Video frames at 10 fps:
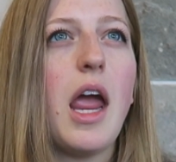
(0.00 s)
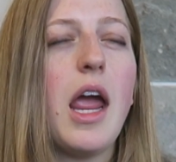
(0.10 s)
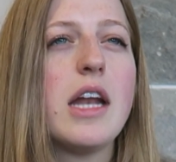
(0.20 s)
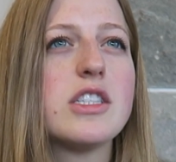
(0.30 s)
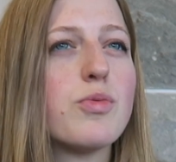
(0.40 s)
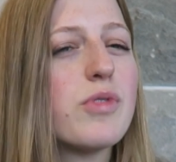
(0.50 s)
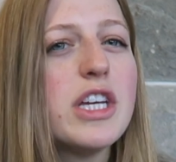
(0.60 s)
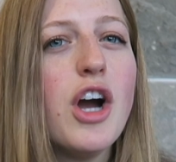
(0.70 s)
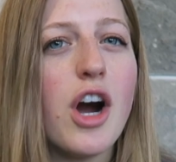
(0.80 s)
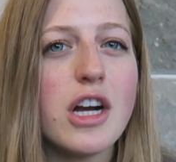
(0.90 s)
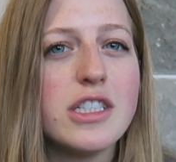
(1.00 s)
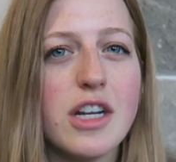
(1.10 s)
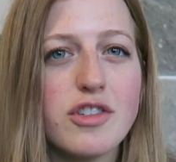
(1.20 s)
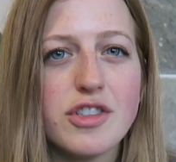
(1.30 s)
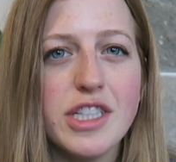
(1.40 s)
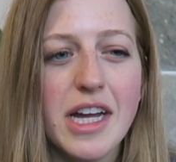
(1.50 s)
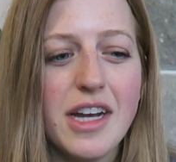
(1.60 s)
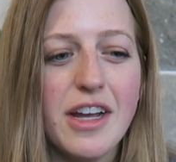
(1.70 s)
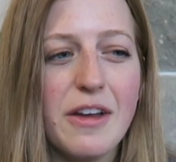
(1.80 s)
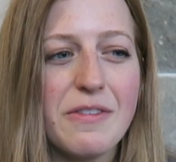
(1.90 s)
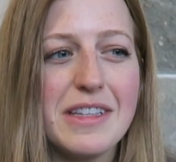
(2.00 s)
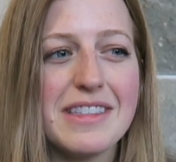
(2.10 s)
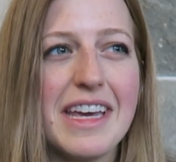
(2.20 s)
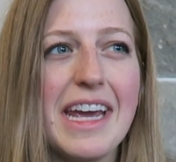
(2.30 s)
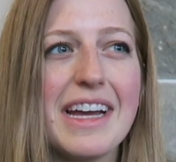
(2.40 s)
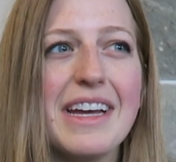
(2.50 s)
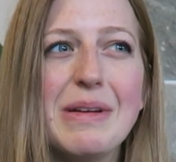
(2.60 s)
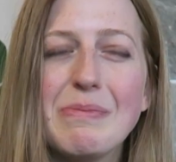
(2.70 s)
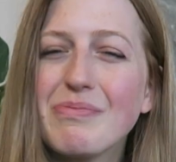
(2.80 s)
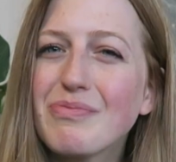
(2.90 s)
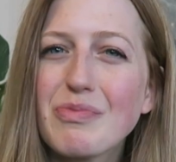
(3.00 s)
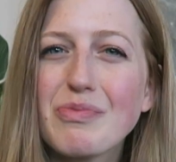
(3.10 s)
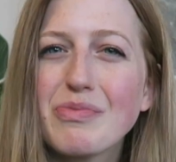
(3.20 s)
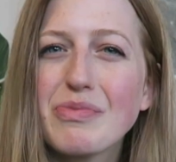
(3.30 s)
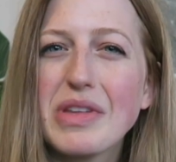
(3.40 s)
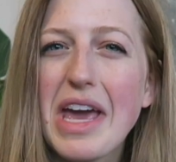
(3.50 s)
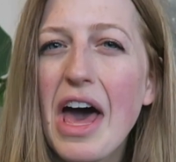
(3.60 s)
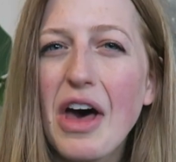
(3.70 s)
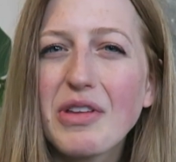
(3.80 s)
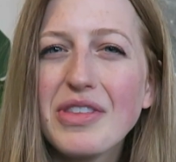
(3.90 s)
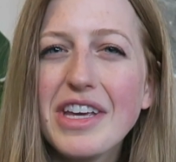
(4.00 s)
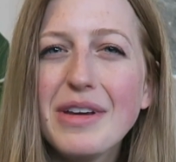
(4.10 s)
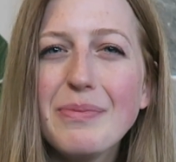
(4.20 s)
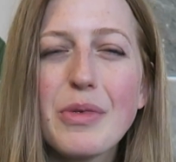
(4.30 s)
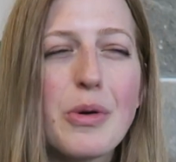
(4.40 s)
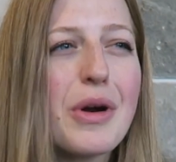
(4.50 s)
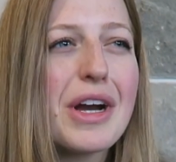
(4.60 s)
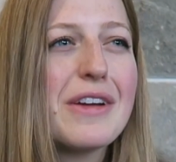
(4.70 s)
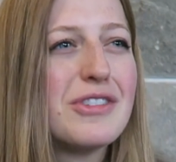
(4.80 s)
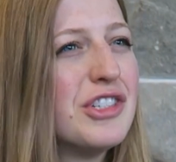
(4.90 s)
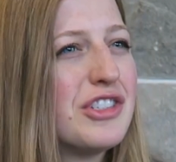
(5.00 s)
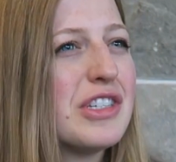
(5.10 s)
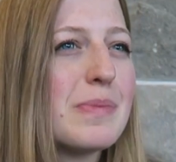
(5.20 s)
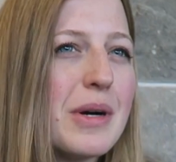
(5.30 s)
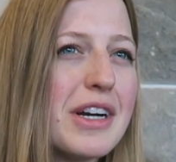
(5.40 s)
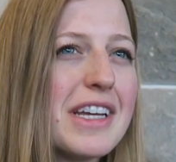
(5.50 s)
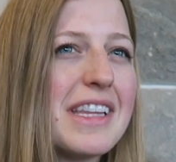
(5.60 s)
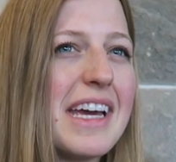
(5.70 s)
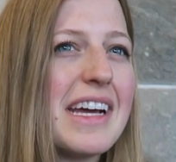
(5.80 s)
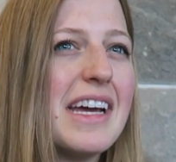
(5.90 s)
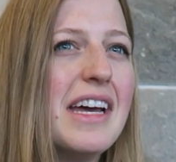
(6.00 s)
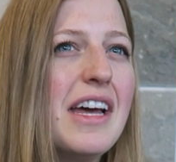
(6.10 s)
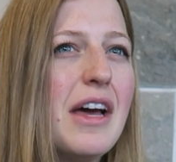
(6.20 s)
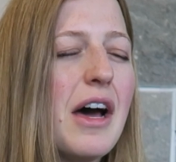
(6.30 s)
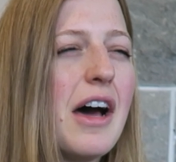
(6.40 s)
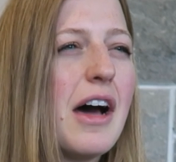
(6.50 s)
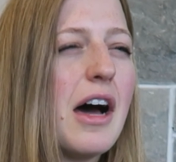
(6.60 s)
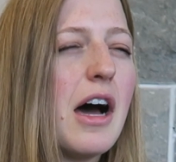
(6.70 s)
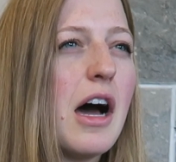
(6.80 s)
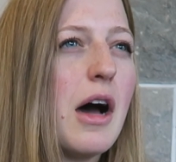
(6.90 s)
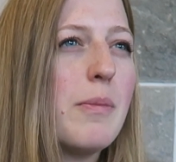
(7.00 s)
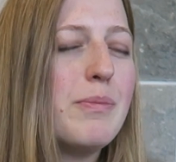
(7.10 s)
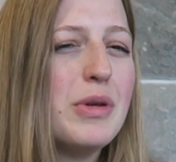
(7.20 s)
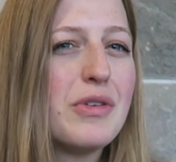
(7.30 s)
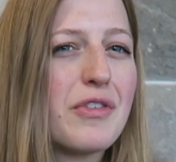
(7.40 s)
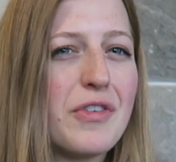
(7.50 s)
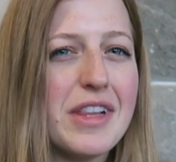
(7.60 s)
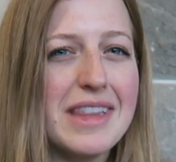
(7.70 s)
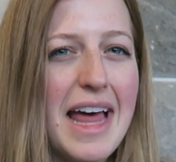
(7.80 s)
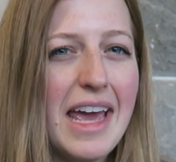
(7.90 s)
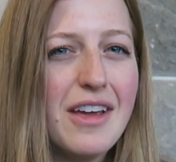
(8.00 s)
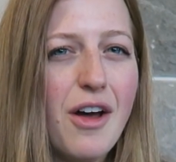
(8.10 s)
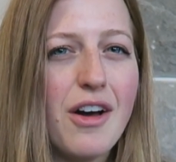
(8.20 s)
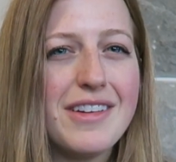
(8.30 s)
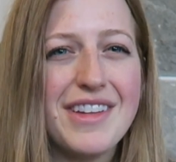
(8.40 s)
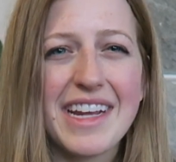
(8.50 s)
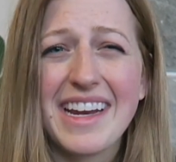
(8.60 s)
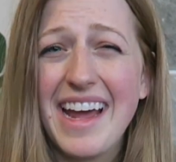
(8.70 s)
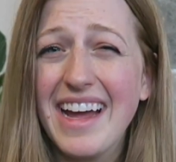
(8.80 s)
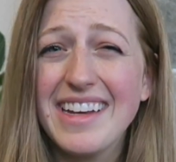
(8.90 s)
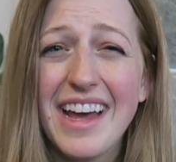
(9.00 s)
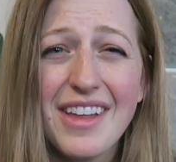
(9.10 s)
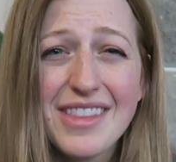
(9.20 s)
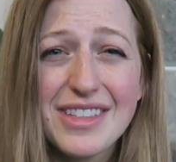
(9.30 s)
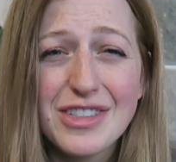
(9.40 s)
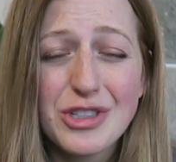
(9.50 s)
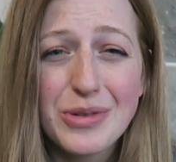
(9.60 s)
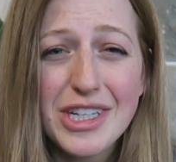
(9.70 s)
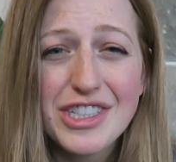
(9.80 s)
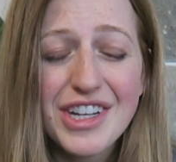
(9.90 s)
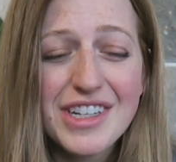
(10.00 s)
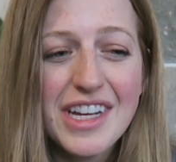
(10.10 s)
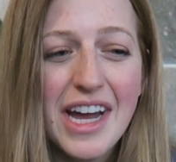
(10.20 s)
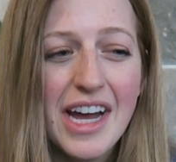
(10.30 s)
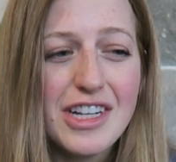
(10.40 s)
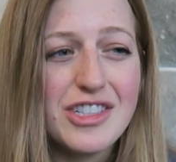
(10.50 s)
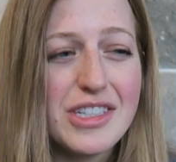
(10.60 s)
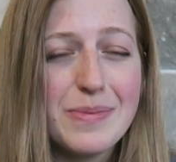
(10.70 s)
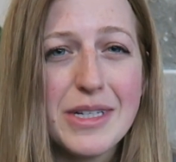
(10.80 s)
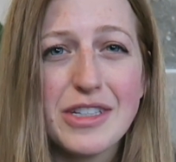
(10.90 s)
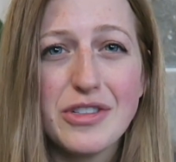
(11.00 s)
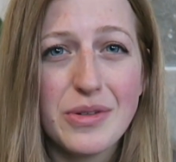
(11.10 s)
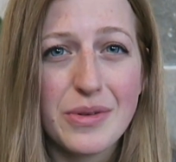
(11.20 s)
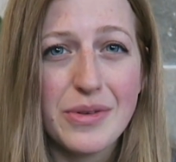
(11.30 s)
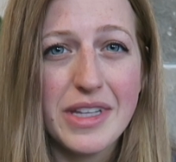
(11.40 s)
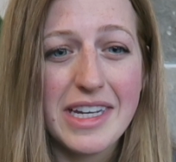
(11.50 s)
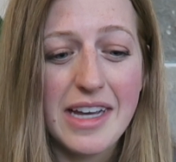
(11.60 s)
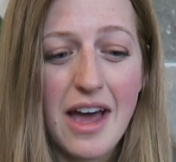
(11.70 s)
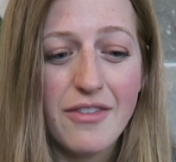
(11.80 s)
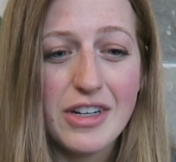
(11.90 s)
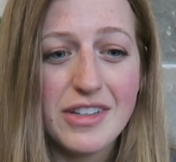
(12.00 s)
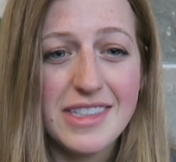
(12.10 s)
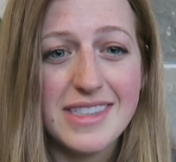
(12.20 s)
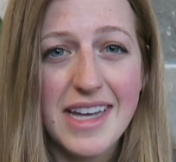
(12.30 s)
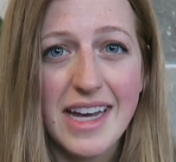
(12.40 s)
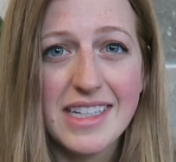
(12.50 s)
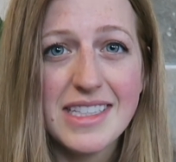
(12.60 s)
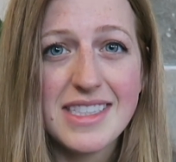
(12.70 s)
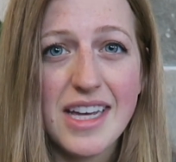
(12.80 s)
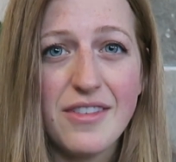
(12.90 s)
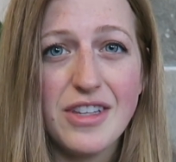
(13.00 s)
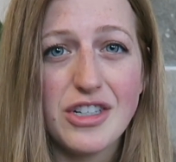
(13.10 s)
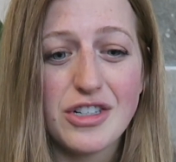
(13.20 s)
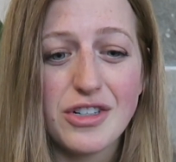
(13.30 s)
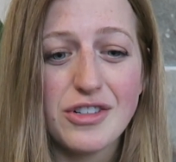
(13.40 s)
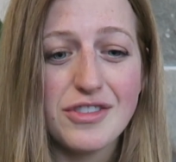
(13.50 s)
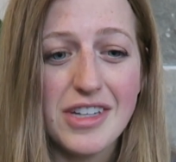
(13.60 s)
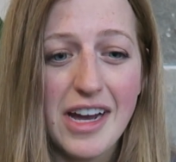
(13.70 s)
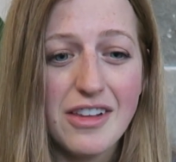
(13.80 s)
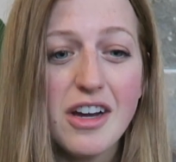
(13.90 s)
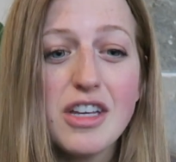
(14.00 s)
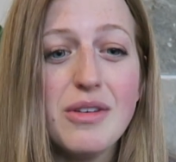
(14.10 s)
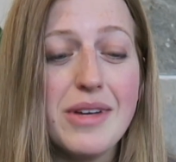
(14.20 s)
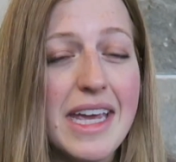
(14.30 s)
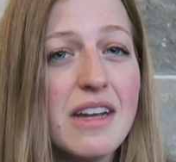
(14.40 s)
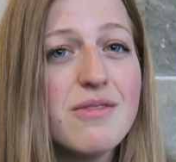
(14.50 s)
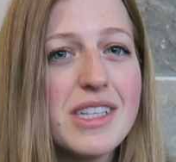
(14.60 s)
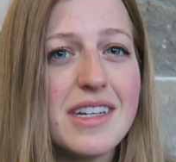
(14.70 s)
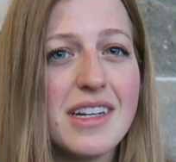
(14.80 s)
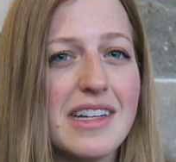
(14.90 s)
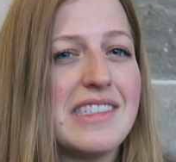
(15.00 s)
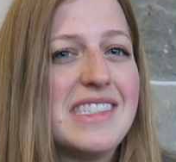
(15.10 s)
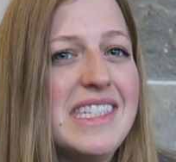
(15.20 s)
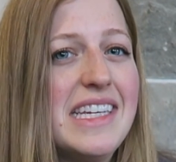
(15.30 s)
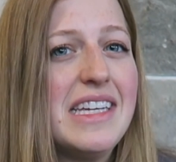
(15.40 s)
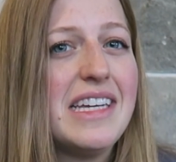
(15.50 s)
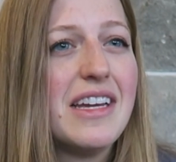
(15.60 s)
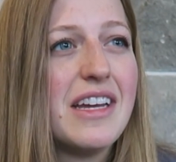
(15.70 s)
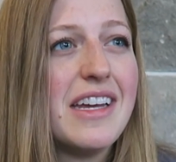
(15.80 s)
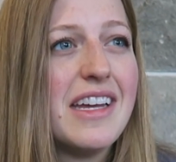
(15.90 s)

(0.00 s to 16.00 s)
it's really hard to understand if it's like healthy or if she's just putting like a beautiful light on like an unhealthy situation. Just because you're like having all the silence of the internal dialogue, you can't really see